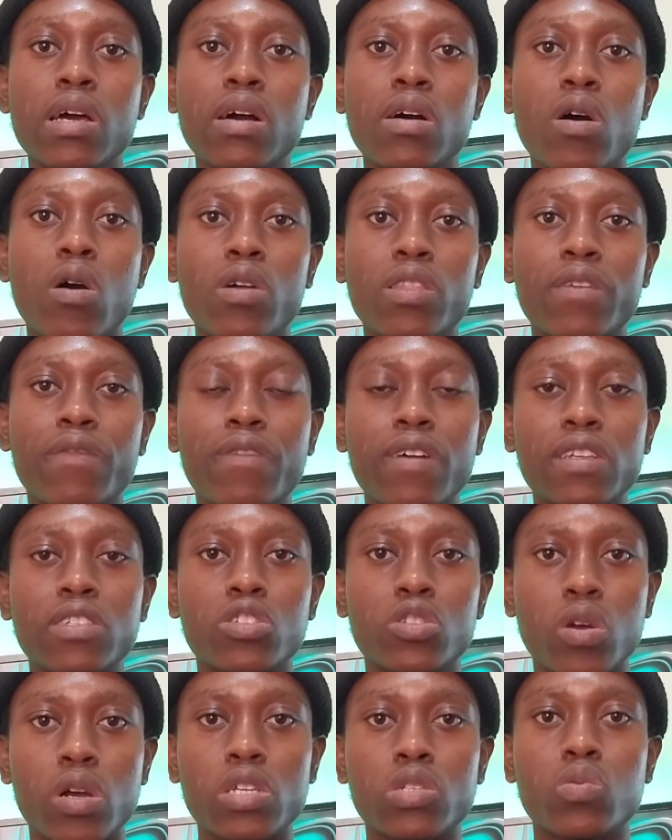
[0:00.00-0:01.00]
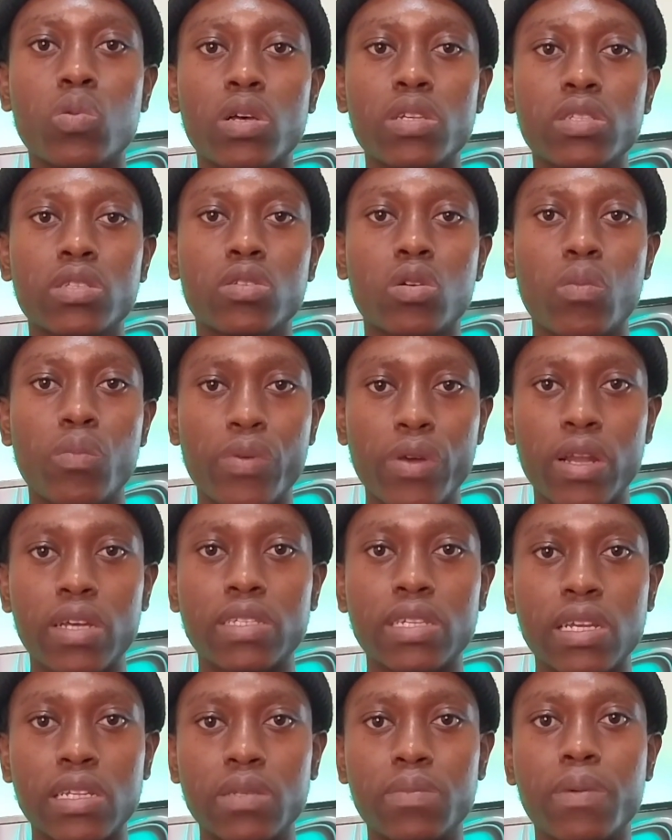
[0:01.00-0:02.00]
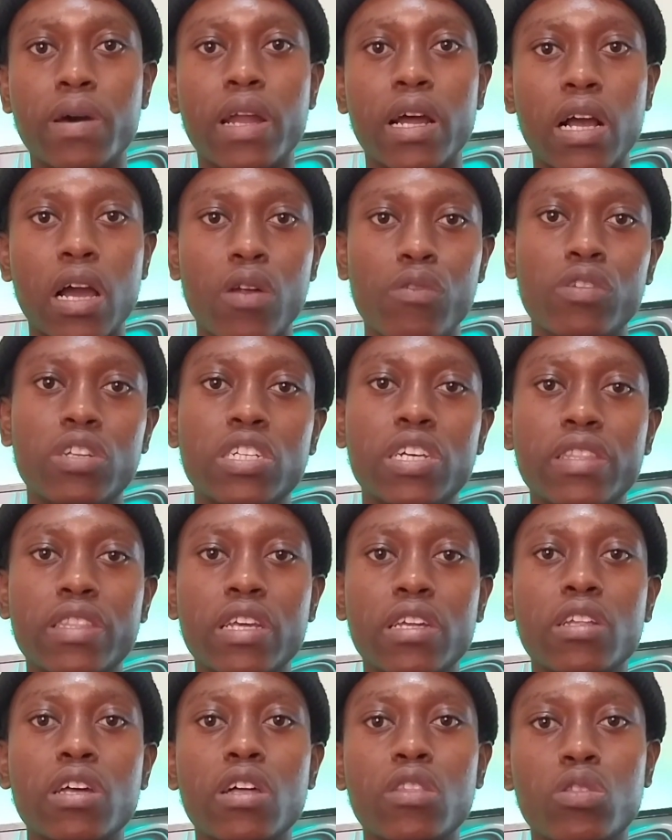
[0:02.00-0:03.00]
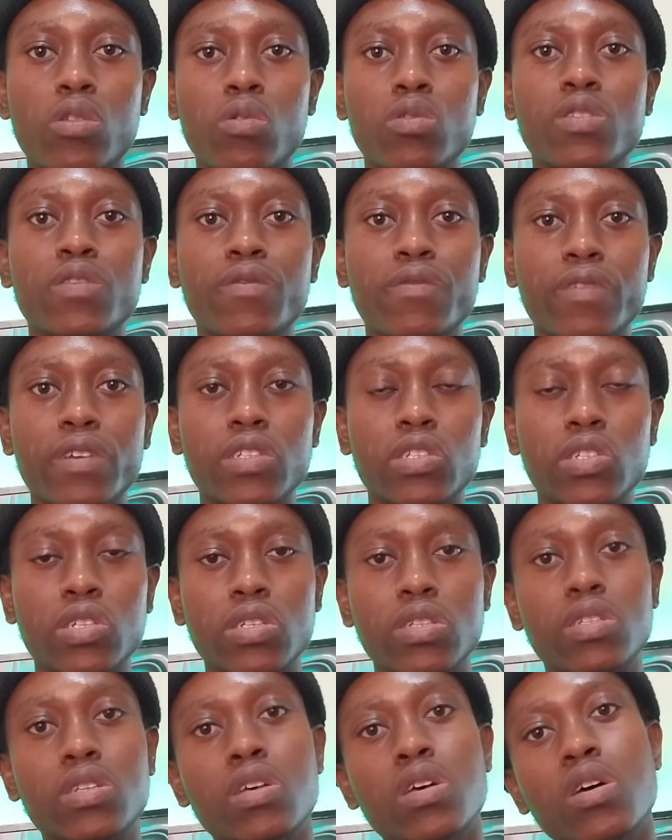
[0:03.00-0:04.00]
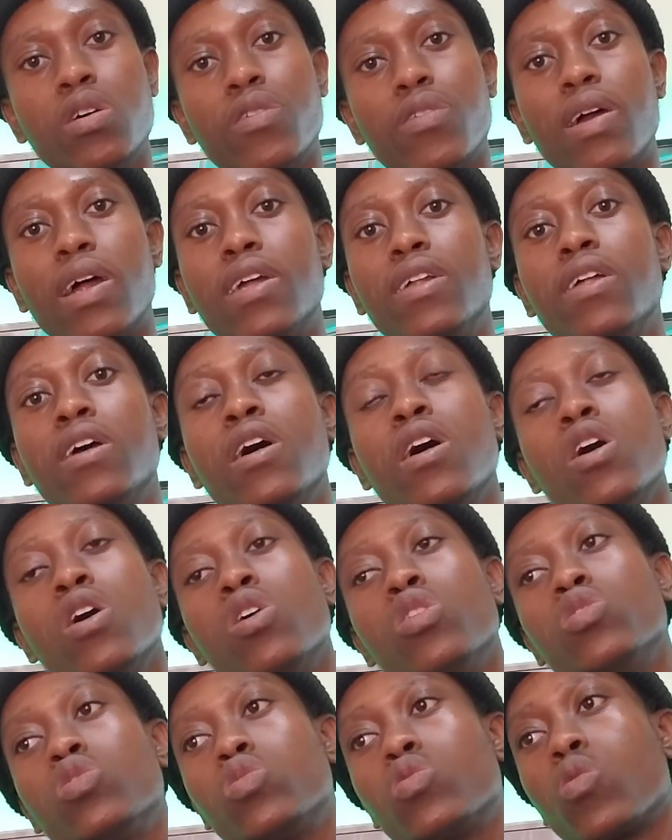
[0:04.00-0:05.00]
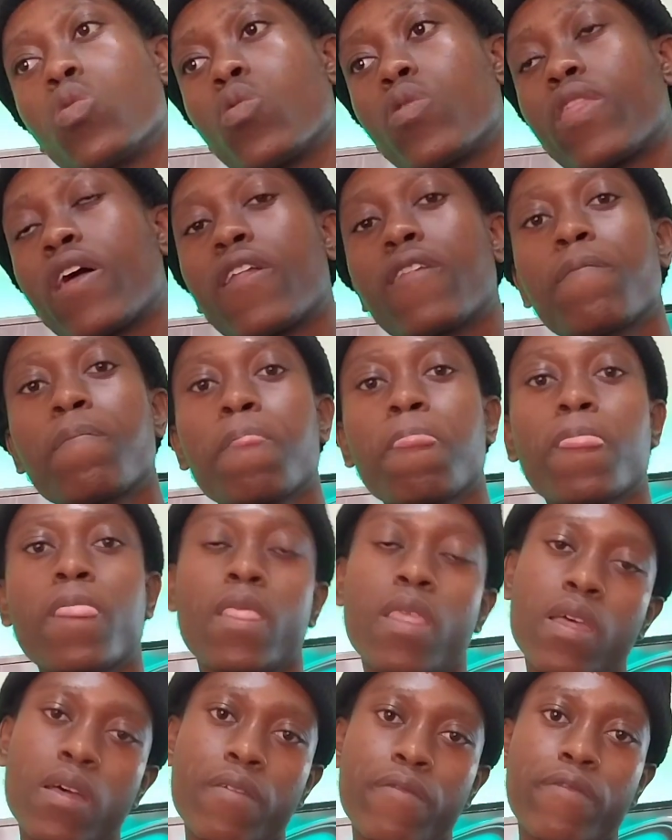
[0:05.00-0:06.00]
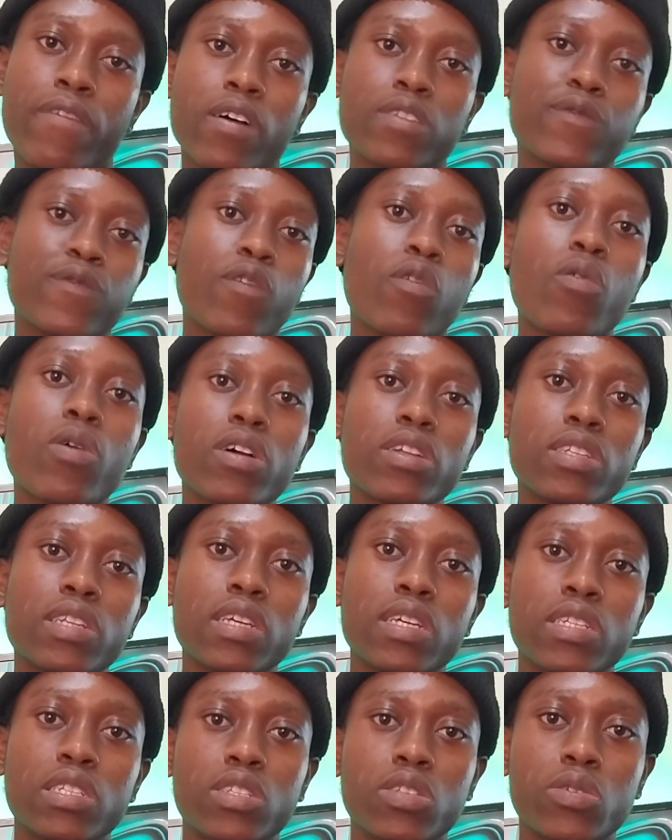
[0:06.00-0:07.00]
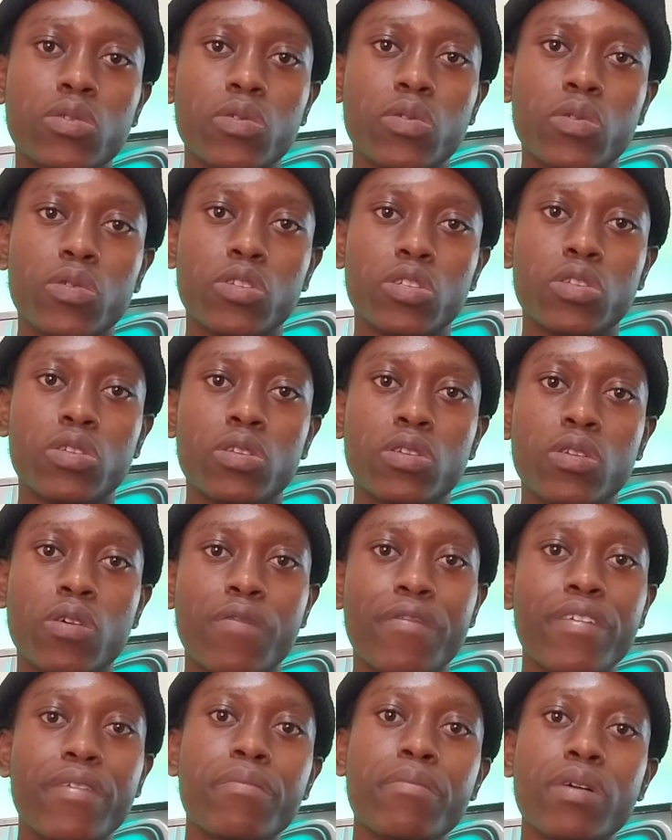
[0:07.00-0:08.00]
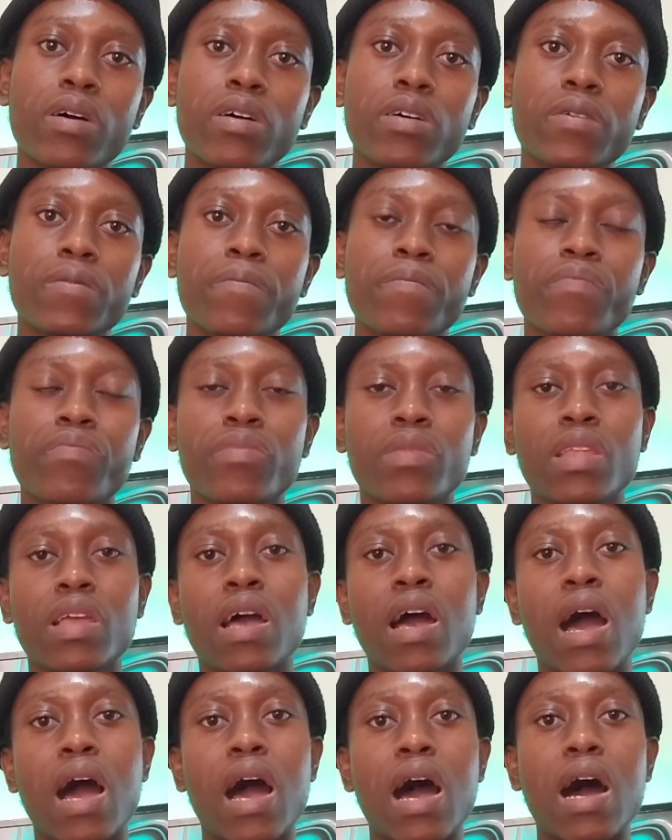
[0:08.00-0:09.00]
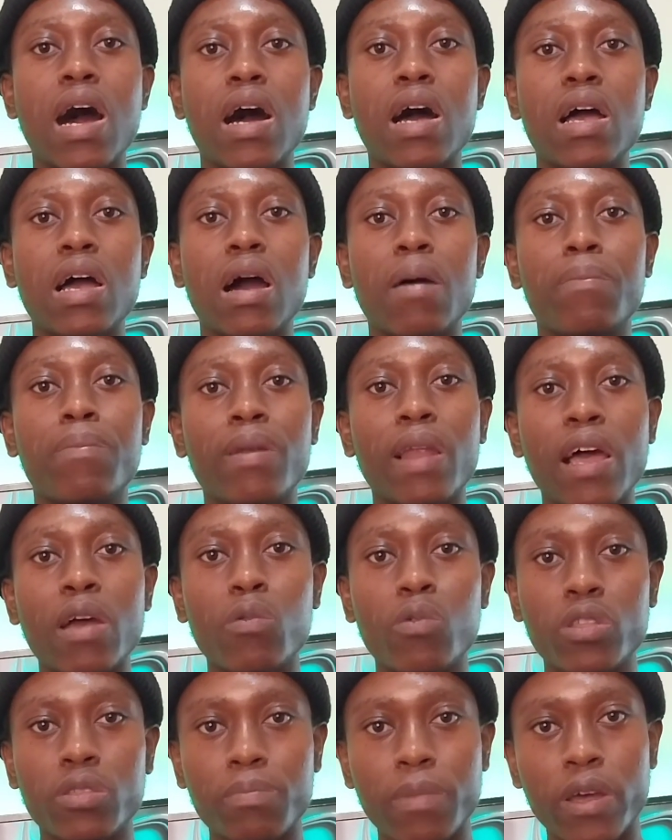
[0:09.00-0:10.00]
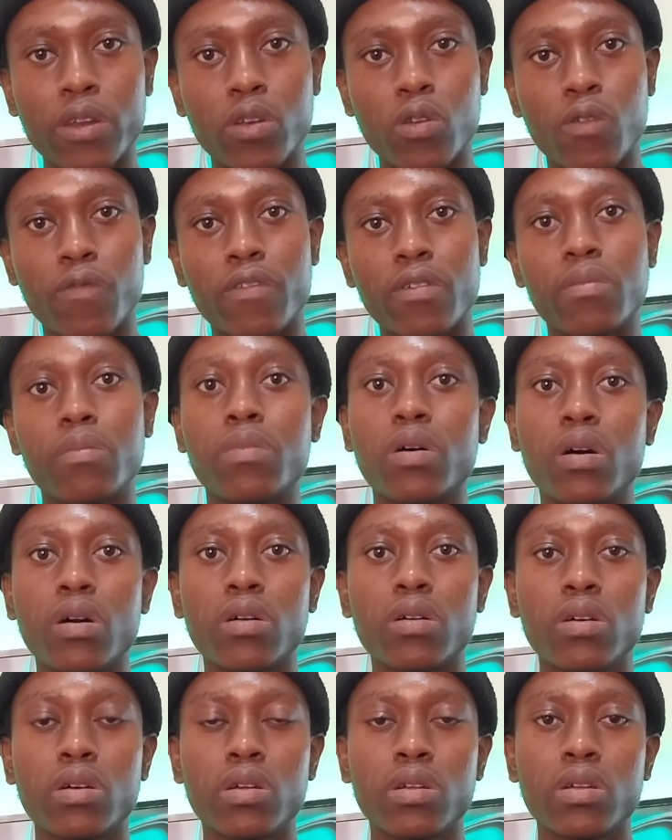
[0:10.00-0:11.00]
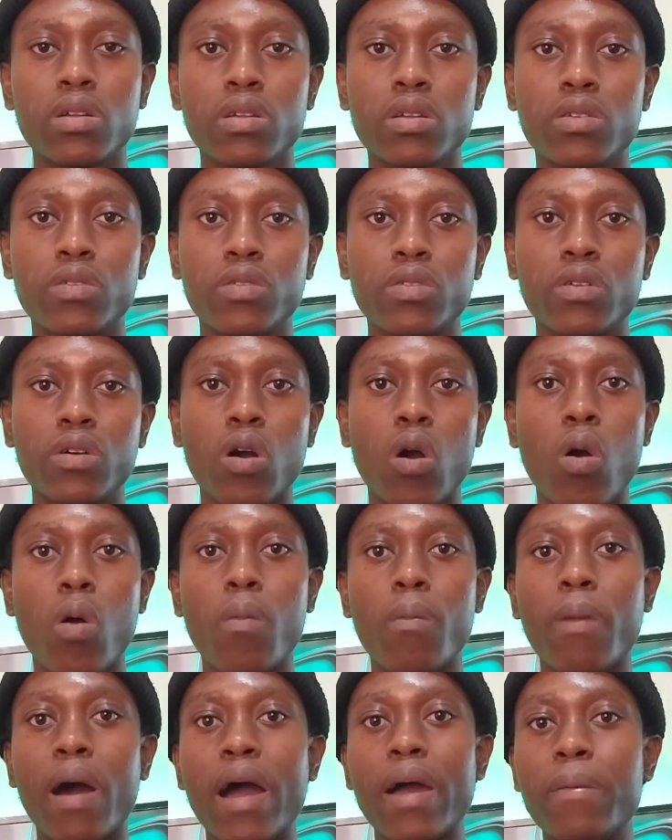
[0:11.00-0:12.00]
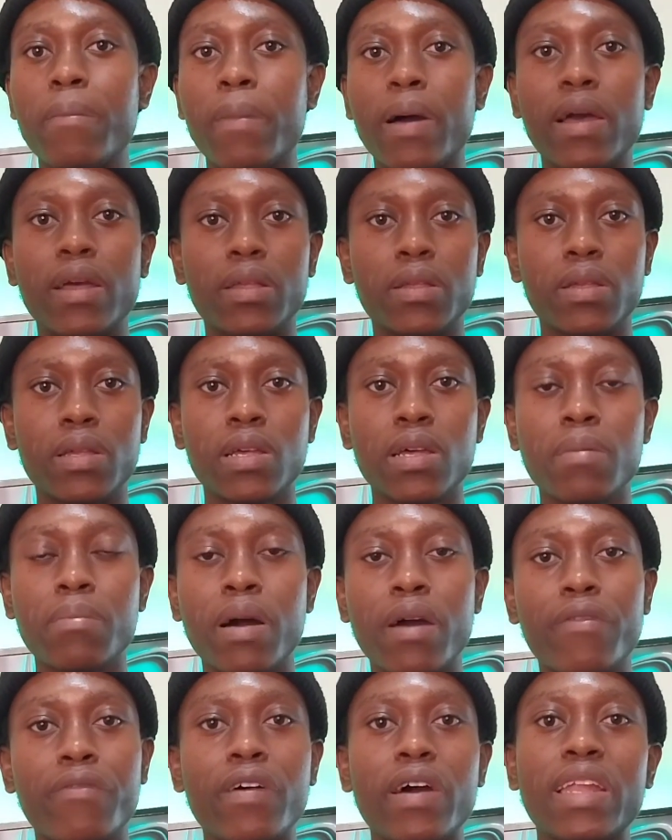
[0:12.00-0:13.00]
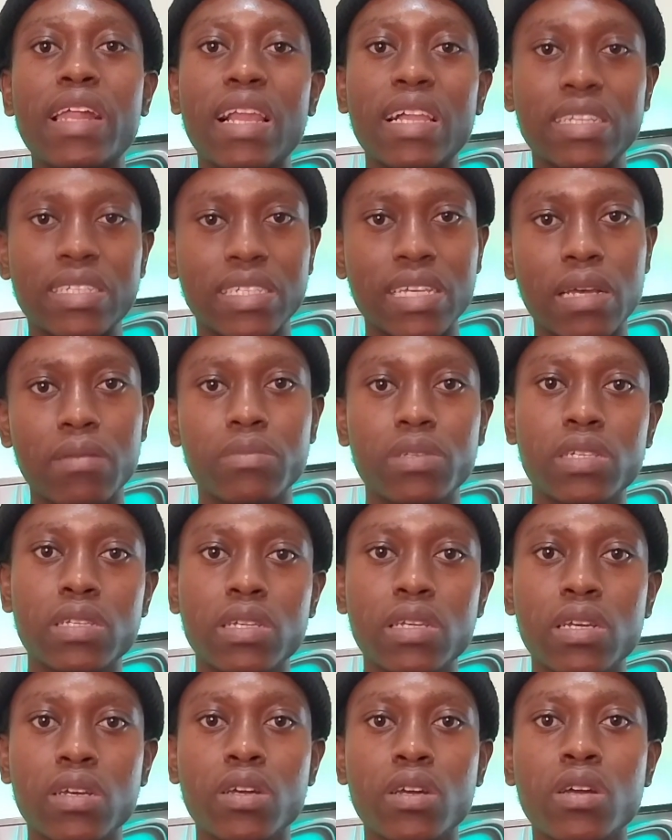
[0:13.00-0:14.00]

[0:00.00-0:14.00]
or the first choice, was computer science, but I got rejected at those universities, right? So then fast forward to November, I apply with my November, or my final exams